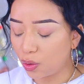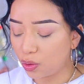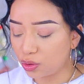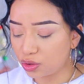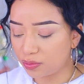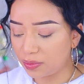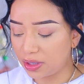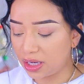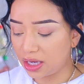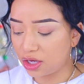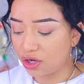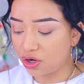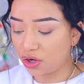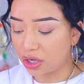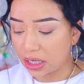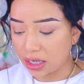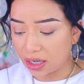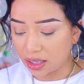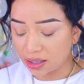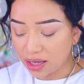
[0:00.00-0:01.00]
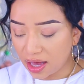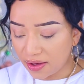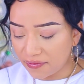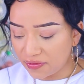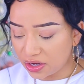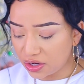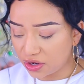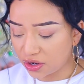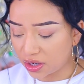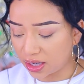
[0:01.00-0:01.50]
told me you're going to love
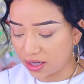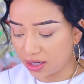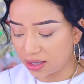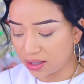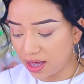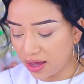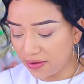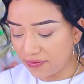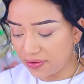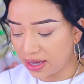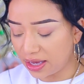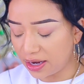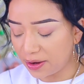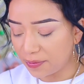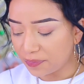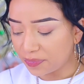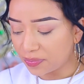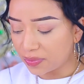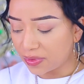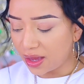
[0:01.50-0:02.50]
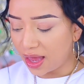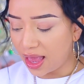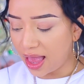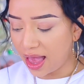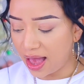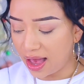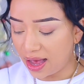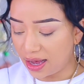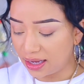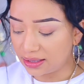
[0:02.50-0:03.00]
it. You're going to love it.
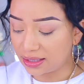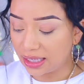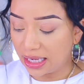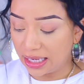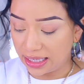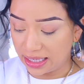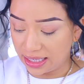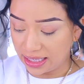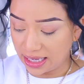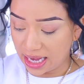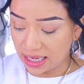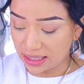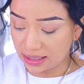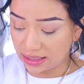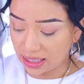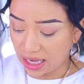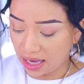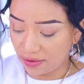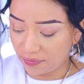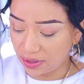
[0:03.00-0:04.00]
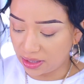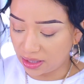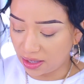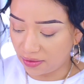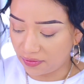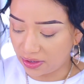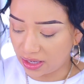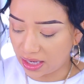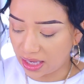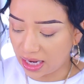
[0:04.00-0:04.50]
And yes, I've been
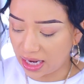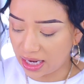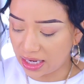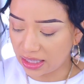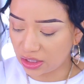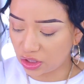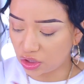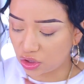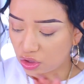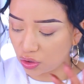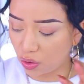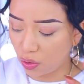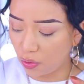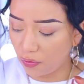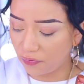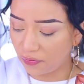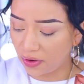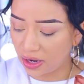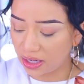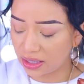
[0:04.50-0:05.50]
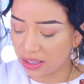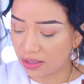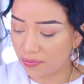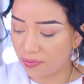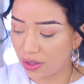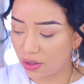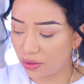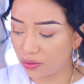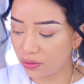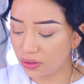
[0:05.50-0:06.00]
loving it. It is so finely
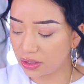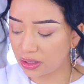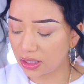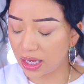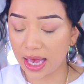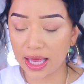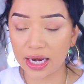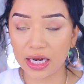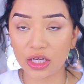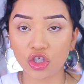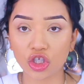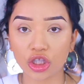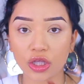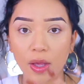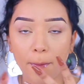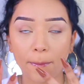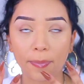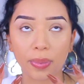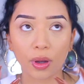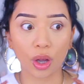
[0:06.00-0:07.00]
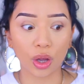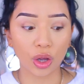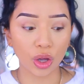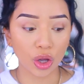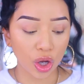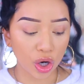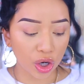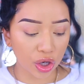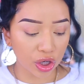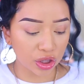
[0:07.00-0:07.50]
milled and it just
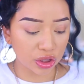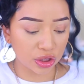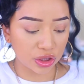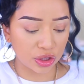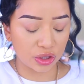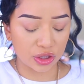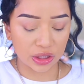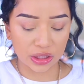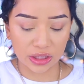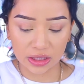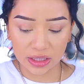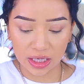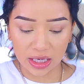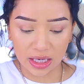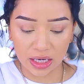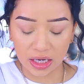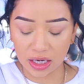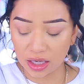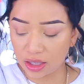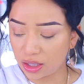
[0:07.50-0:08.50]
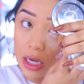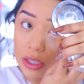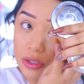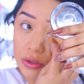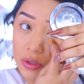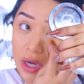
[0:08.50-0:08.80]
blurs your skin. I